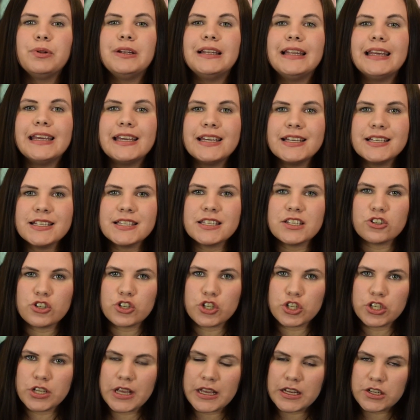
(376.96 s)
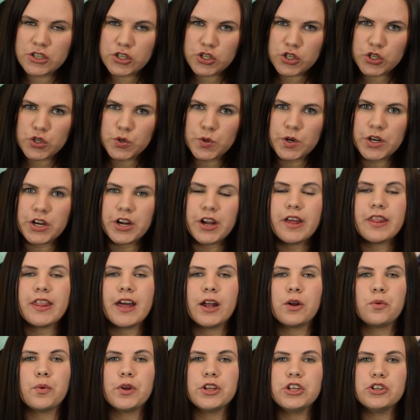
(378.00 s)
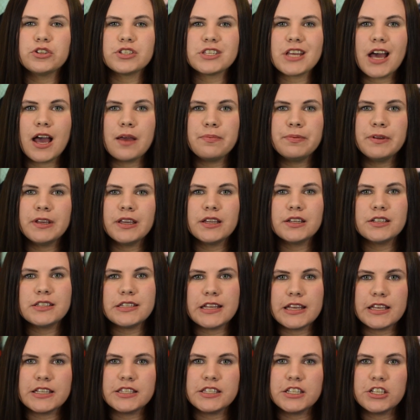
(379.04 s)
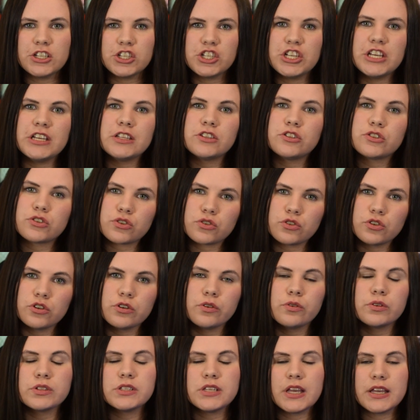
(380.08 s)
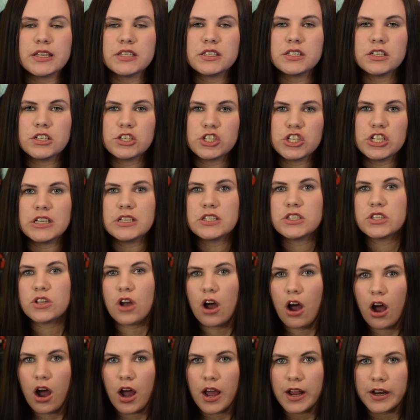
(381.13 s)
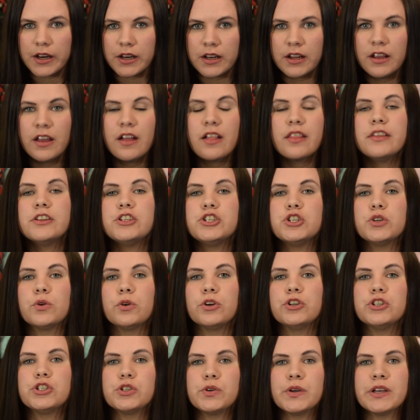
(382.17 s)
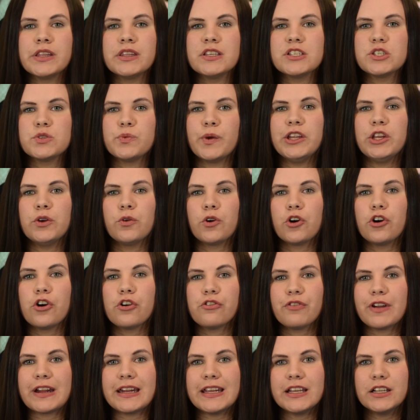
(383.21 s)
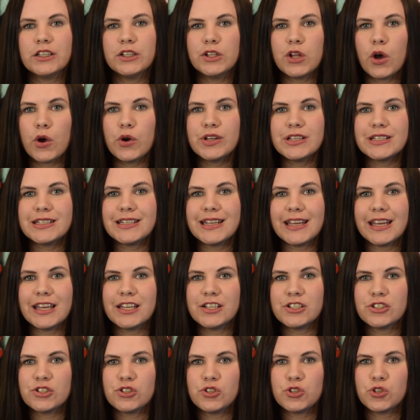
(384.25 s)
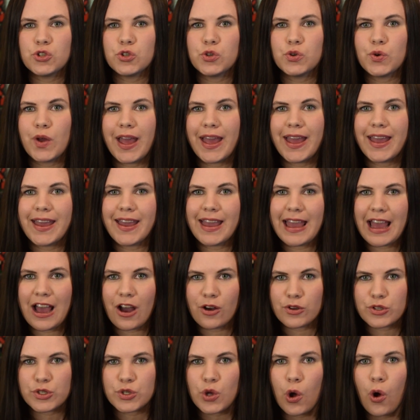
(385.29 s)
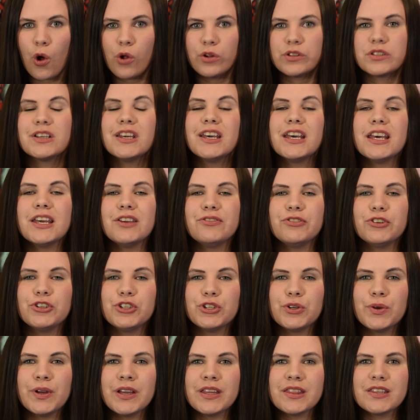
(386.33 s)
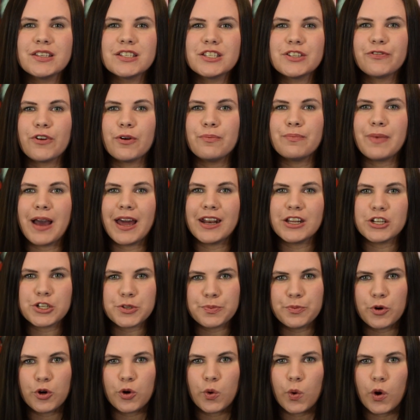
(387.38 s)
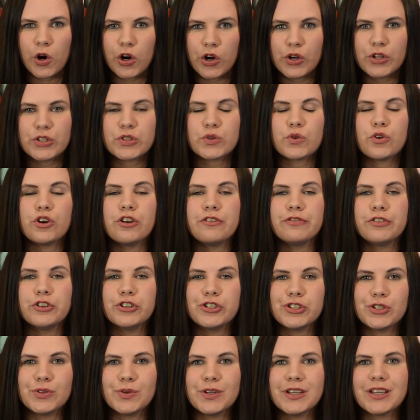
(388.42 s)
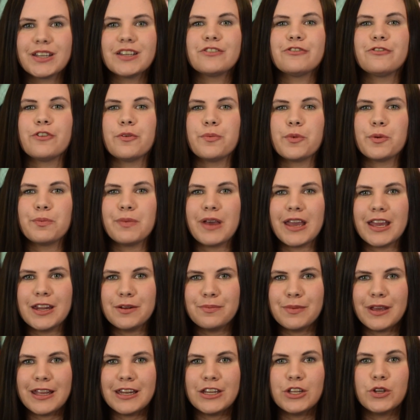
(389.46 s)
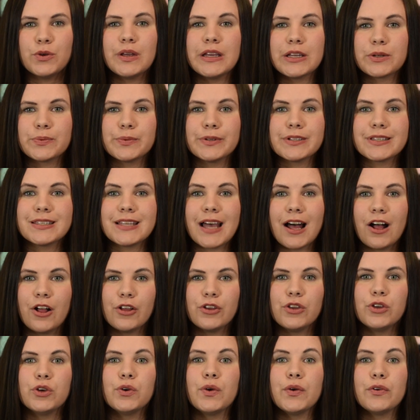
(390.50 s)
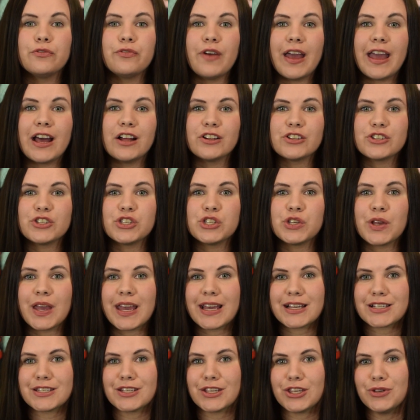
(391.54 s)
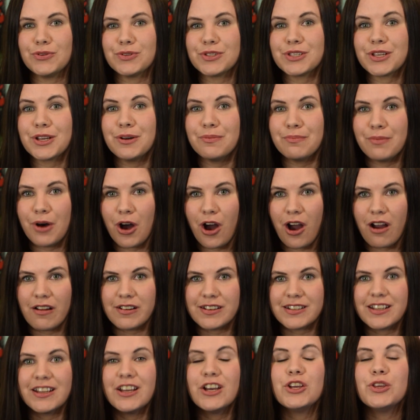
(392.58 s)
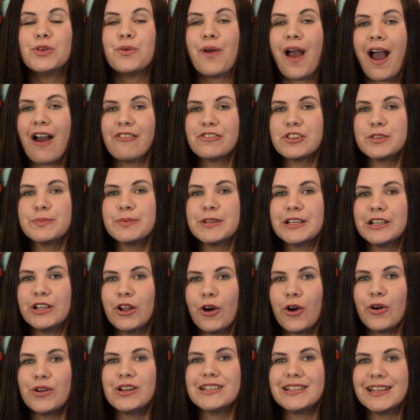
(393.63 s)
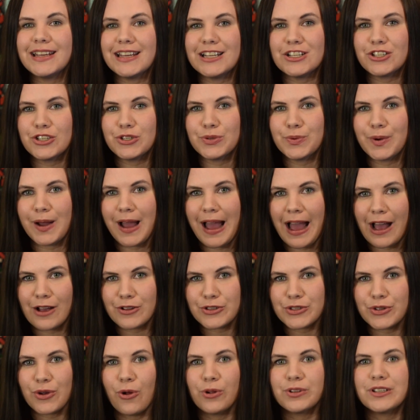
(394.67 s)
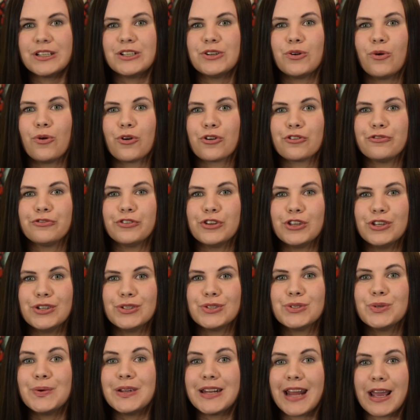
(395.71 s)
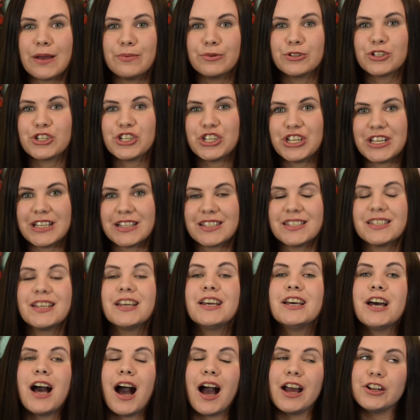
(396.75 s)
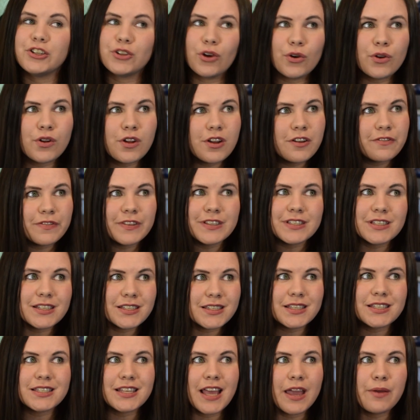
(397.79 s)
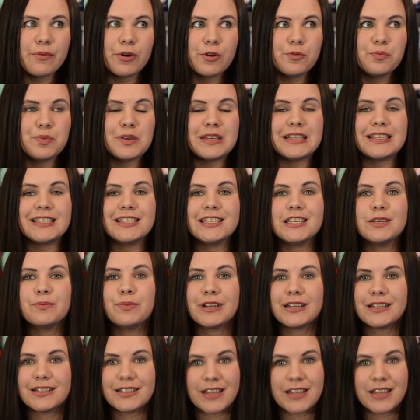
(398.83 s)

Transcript: please ensure that when you're typing in testing cheats true or testing cheats on, that you are doing this when you are already loaded into a household. If you're doing this from manage more worlds, or if you're doing it from a main menu, it will tell you failed to execute command. You have to be loaded into a household in order for you to enable cheats. I don't know if this is the same on PC, but